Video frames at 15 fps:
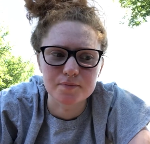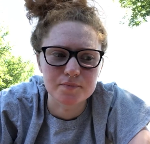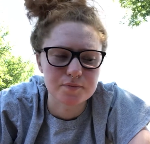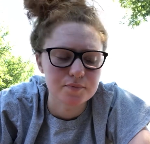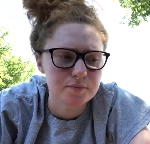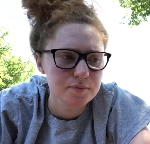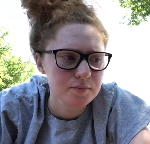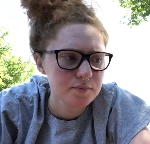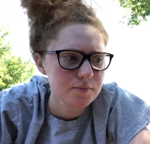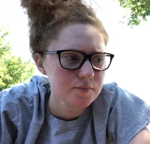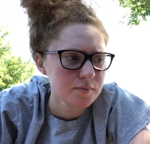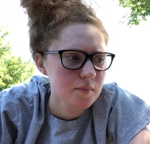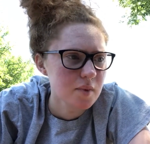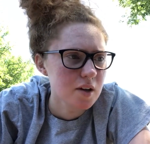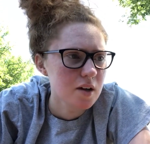
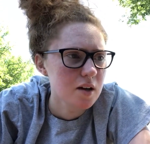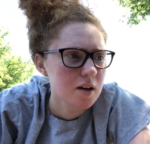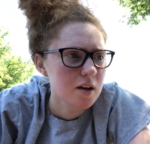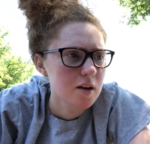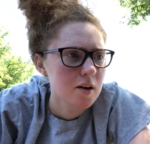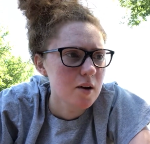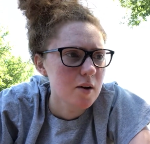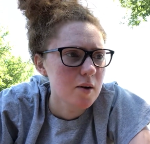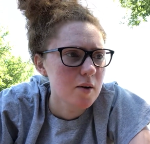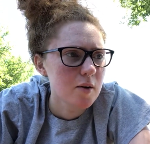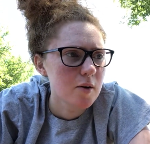(silence)